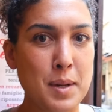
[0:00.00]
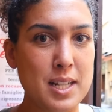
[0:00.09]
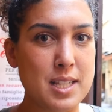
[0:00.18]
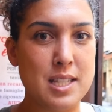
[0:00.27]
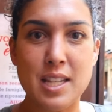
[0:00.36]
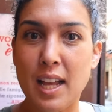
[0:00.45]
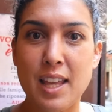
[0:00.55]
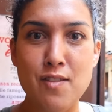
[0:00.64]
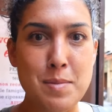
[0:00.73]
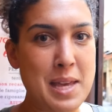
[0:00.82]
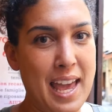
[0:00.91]
but it's not
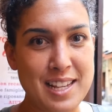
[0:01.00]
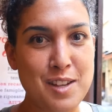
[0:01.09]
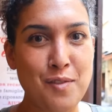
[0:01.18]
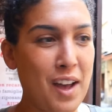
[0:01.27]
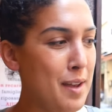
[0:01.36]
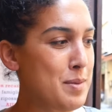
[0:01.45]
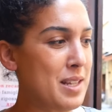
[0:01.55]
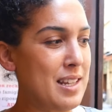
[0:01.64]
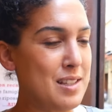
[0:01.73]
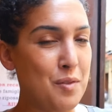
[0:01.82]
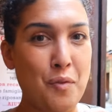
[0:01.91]
giving me hazy vibes.
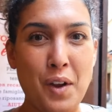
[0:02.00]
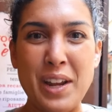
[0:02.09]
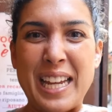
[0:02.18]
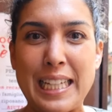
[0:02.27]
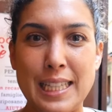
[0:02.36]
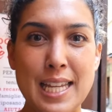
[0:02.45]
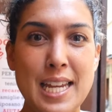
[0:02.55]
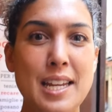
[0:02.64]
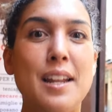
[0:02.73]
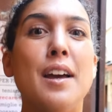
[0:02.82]
It's very clean,